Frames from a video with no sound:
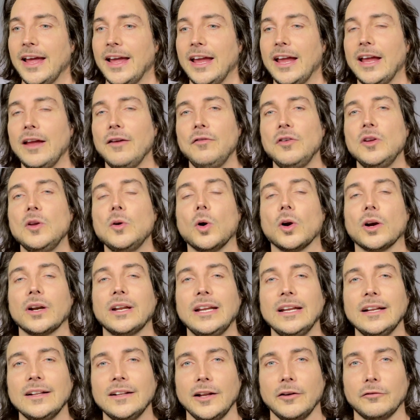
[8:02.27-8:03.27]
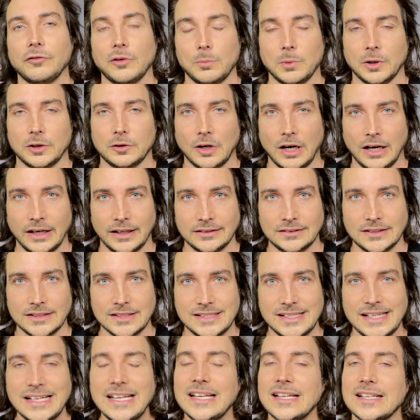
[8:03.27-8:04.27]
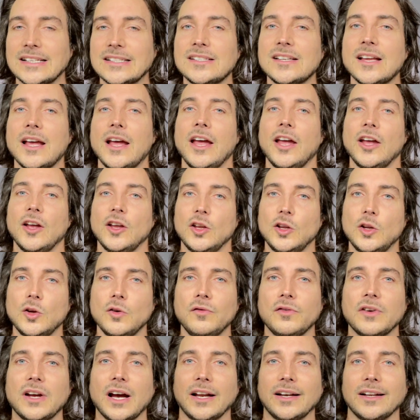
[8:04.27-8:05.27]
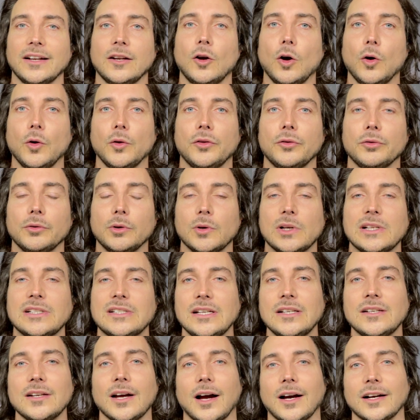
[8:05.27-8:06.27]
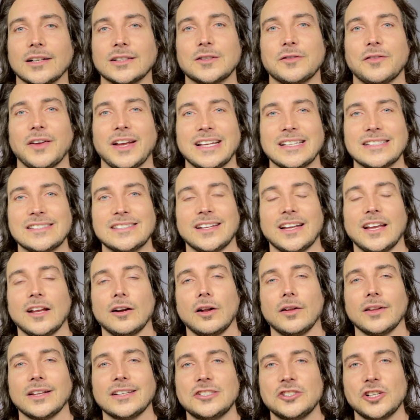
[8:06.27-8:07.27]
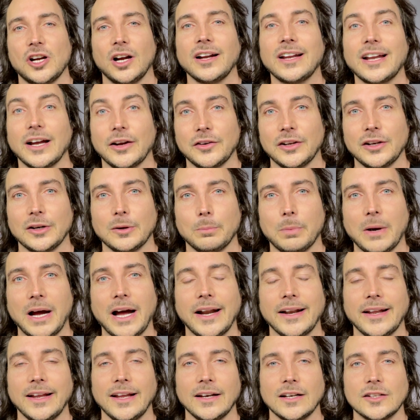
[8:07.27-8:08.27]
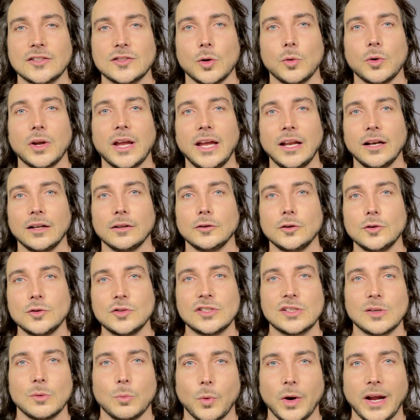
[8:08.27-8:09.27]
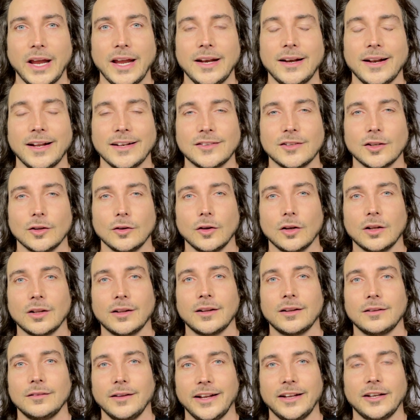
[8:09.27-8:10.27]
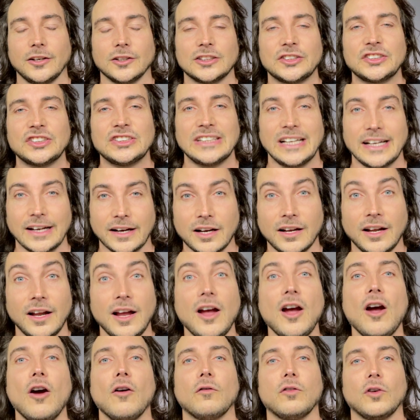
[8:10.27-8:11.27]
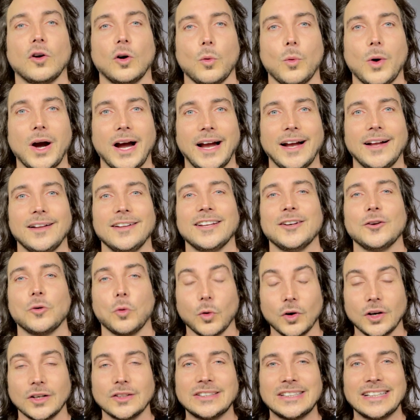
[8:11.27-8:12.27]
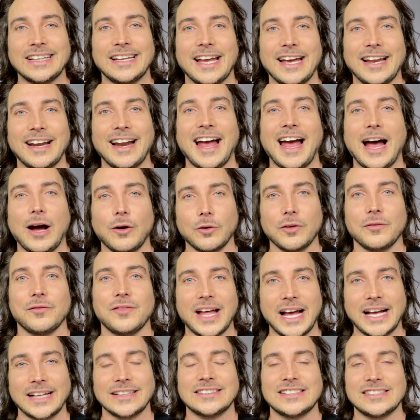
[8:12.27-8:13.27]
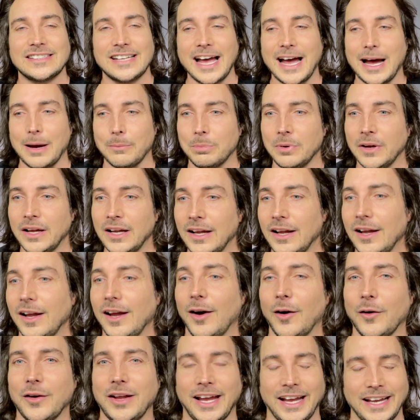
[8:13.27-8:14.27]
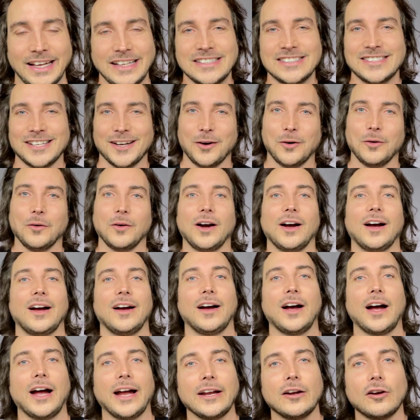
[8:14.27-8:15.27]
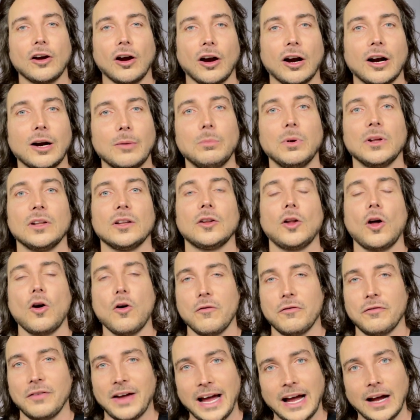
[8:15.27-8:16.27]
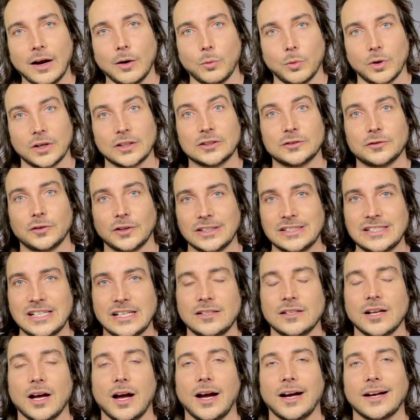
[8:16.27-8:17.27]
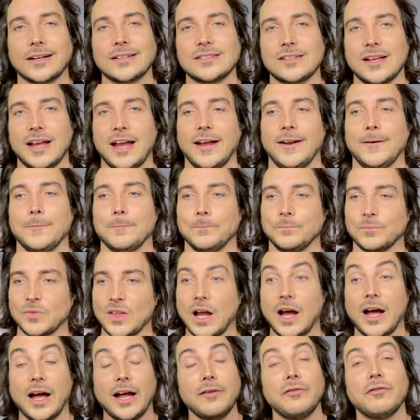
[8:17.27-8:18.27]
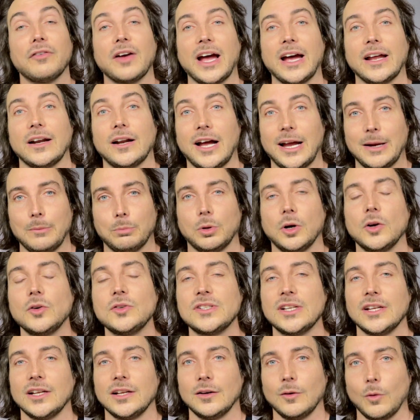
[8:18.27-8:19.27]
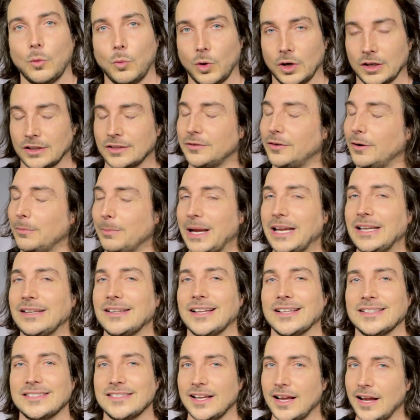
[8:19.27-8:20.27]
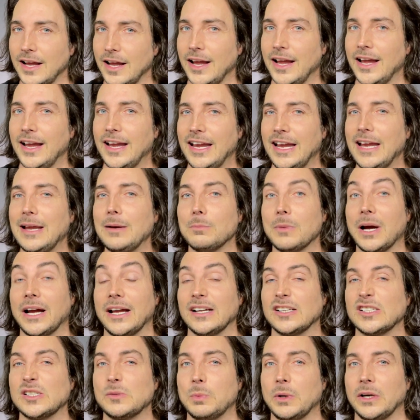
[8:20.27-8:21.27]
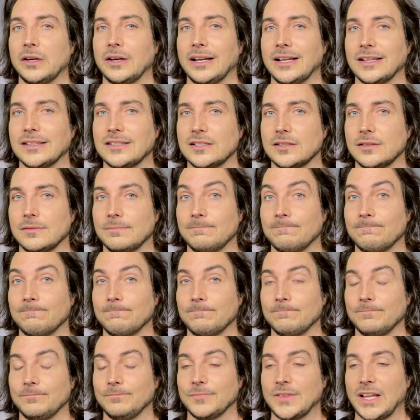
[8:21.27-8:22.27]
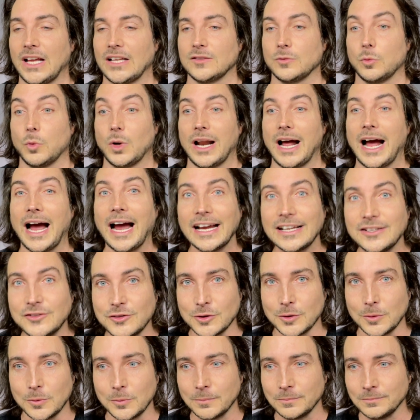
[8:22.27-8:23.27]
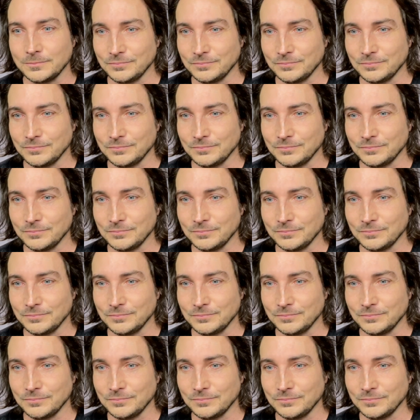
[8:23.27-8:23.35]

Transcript: If you are healing from a chronic disease, you've got to go through a detox phase to get all the junk out of your body. And it's okay to lose some weight and to look like you're sick for a while in order to get out of that step. Okay, so uh, high carb, low fat works for detox, and high fat, high protein works for maintenance. In my experience, that's what I do.